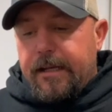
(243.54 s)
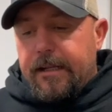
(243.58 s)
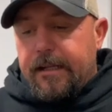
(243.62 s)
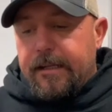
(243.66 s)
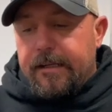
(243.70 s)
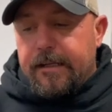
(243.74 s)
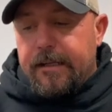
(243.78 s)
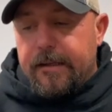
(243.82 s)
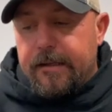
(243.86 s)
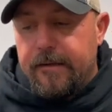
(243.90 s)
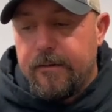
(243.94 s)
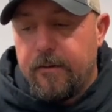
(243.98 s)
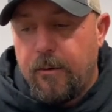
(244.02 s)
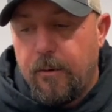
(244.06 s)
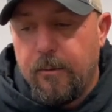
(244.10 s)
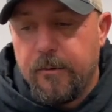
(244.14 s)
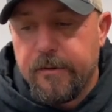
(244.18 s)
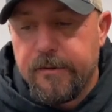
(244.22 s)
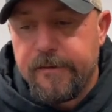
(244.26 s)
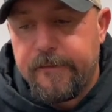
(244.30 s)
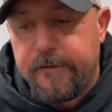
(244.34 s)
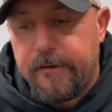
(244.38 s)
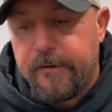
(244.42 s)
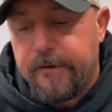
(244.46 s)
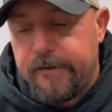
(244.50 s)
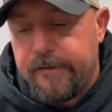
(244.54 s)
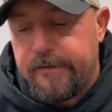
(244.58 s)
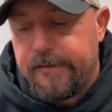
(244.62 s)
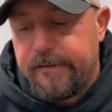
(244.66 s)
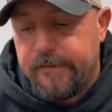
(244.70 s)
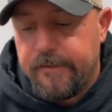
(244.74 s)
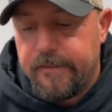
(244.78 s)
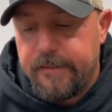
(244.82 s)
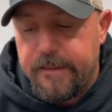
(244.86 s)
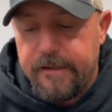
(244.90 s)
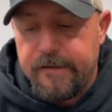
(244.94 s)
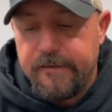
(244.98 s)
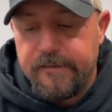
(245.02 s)
into holsters
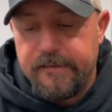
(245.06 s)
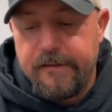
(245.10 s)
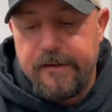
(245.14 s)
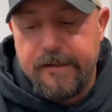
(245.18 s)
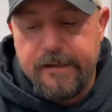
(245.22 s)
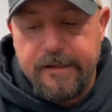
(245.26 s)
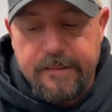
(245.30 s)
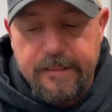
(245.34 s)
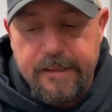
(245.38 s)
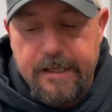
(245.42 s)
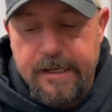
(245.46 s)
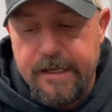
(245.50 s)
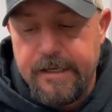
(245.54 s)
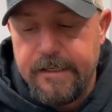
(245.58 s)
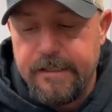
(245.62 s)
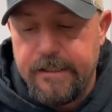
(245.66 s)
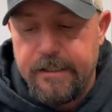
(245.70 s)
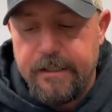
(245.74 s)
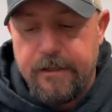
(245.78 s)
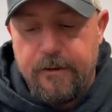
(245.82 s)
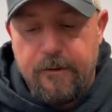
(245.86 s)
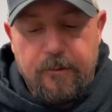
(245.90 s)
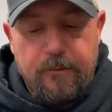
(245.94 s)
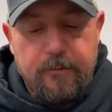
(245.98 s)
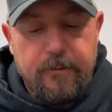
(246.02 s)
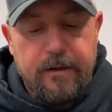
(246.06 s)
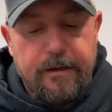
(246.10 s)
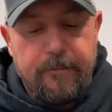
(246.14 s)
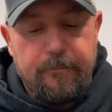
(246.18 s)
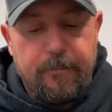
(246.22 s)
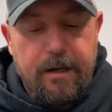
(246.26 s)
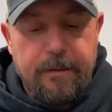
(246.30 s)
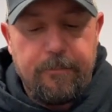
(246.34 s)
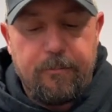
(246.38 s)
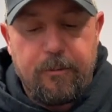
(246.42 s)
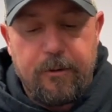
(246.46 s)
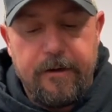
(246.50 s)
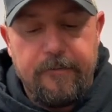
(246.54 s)
and things like that, in
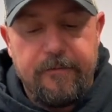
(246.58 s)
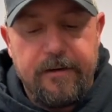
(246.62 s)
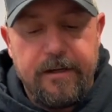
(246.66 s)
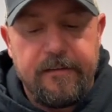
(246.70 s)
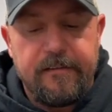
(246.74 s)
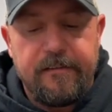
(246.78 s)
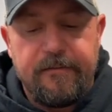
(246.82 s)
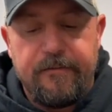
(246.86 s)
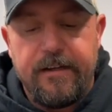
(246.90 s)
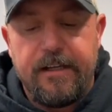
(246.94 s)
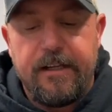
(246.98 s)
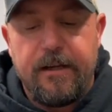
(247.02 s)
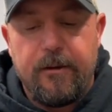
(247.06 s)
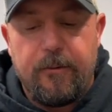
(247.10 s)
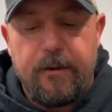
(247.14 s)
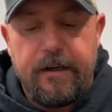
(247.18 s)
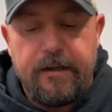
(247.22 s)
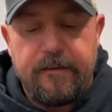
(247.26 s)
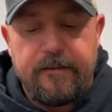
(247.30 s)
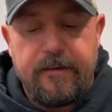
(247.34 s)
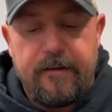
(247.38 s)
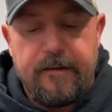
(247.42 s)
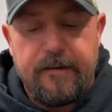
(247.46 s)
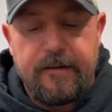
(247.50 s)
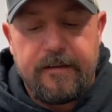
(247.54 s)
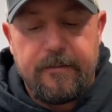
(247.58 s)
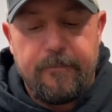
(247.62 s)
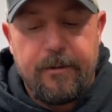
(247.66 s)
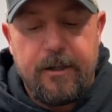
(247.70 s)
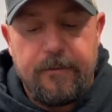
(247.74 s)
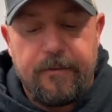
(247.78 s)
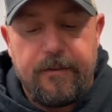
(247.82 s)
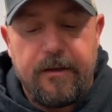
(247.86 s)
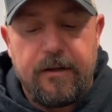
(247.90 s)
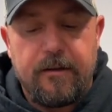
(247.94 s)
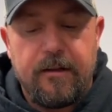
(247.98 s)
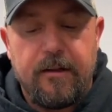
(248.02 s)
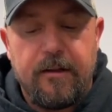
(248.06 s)
my previous video, I talked
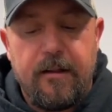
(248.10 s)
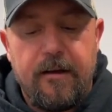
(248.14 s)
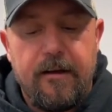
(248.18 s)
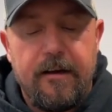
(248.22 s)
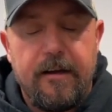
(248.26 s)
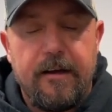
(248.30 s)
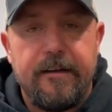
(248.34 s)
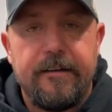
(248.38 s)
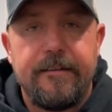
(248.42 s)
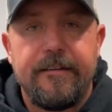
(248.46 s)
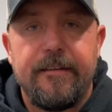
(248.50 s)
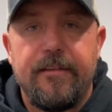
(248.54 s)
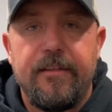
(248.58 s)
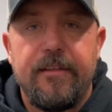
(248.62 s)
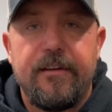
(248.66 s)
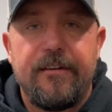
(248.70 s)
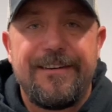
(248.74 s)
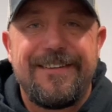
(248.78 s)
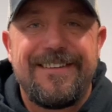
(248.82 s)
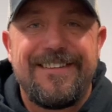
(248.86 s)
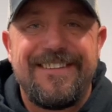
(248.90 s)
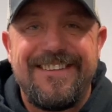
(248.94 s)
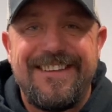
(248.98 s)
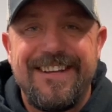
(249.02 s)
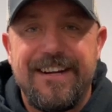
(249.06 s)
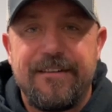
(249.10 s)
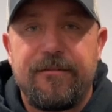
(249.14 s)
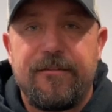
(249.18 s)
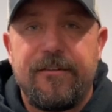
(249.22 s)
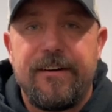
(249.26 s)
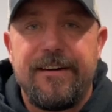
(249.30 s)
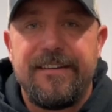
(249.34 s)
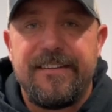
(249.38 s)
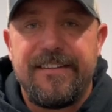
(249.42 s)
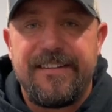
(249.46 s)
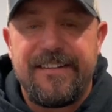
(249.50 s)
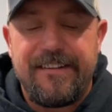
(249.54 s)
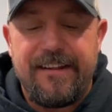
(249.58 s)
about the claw. There's
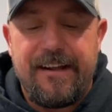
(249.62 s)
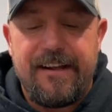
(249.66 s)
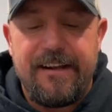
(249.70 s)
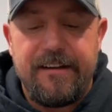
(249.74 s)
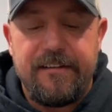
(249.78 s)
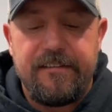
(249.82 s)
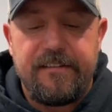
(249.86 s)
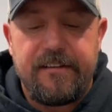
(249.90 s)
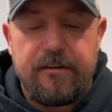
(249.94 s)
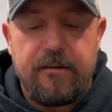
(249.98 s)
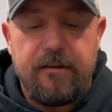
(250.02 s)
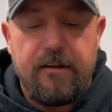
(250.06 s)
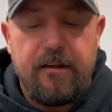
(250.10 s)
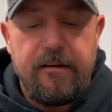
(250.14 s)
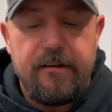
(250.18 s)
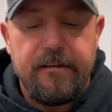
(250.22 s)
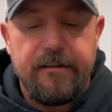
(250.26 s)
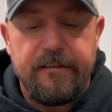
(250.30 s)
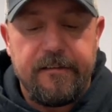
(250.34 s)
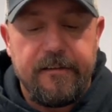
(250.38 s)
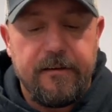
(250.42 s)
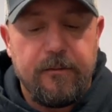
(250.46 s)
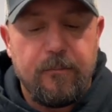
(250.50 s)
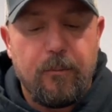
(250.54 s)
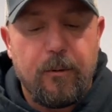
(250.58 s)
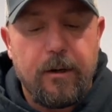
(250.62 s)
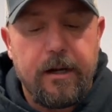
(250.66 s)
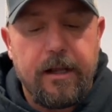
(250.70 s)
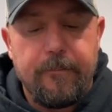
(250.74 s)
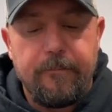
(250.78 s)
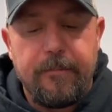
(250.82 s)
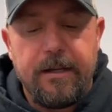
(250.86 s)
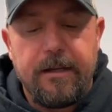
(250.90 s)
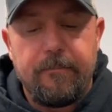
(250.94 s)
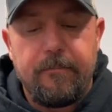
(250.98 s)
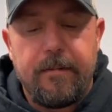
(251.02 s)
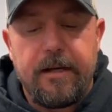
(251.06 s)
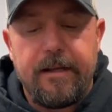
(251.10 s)
different size claws. And what I
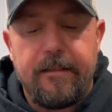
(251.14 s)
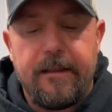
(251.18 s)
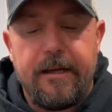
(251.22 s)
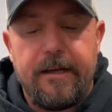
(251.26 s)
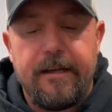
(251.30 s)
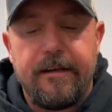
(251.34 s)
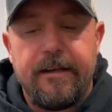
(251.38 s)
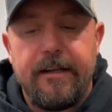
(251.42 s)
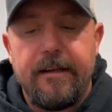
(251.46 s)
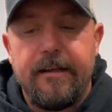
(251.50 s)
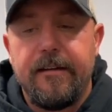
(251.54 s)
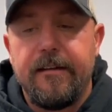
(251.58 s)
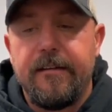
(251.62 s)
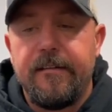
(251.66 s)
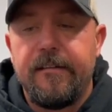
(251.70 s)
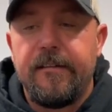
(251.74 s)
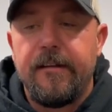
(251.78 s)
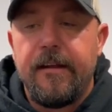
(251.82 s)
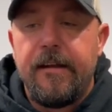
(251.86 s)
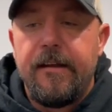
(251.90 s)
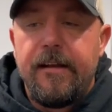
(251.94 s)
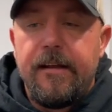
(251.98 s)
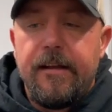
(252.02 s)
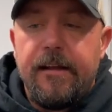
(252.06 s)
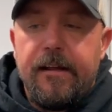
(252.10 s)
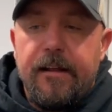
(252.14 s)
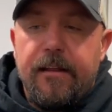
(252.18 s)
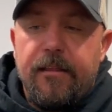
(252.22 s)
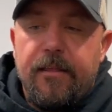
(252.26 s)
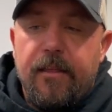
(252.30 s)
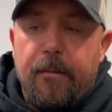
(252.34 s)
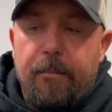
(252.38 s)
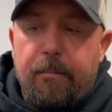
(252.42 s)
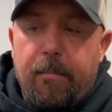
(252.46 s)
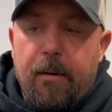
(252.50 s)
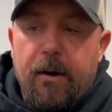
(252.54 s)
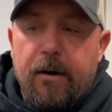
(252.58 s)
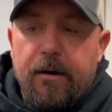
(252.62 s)
mean by that is
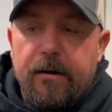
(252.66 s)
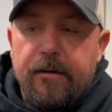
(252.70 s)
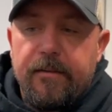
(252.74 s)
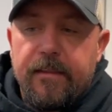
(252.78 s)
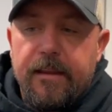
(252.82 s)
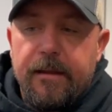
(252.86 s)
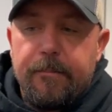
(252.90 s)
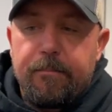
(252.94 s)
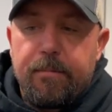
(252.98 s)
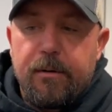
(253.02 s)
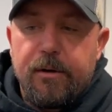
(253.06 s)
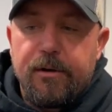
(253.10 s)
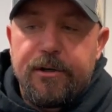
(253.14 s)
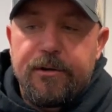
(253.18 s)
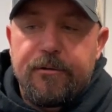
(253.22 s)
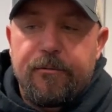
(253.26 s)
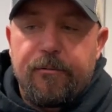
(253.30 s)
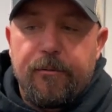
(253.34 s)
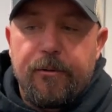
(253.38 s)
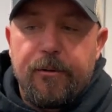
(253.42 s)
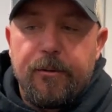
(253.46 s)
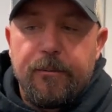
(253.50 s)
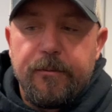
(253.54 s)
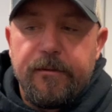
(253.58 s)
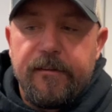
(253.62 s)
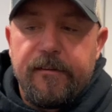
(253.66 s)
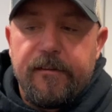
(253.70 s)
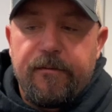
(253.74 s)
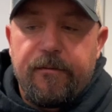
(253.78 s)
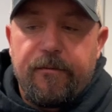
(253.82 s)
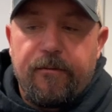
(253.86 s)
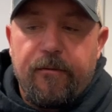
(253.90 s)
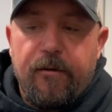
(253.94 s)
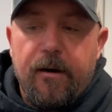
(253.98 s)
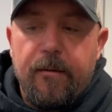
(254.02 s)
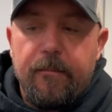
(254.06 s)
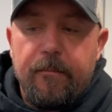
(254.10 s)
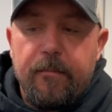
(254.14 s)
the part that protrudes
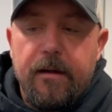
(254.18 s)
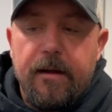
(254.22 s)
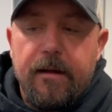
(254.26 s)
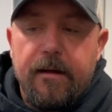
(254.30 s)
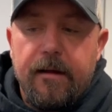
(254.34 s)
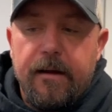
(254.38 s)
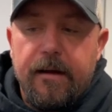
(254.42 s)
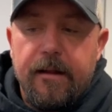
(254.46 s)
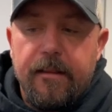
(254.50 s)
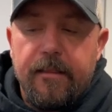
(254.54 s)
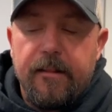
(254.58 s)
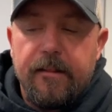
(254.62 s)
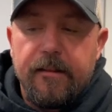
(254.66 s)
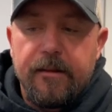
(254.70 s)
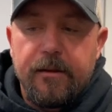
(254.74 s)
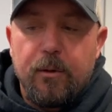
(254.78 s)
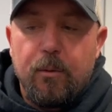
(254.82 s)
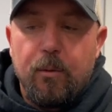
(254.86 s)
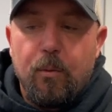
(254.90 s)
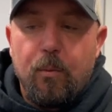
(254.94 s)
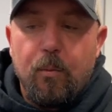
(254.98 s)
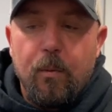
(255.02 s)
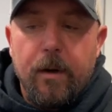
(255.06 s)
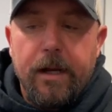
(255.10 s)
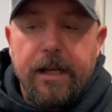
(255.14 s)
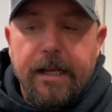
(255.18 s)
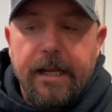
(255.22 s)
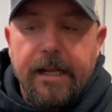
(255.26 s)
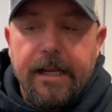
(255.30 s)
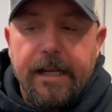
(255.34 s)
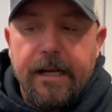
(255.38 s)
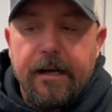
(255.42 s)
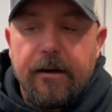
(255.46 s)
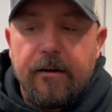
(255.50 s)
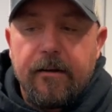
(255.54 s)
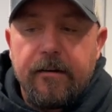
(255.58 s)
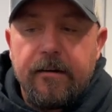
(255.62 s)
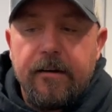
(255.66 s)
from the little wing
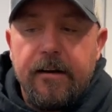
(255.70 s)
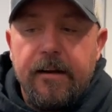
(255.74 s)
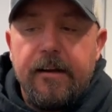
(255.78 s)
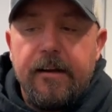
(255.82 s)
here,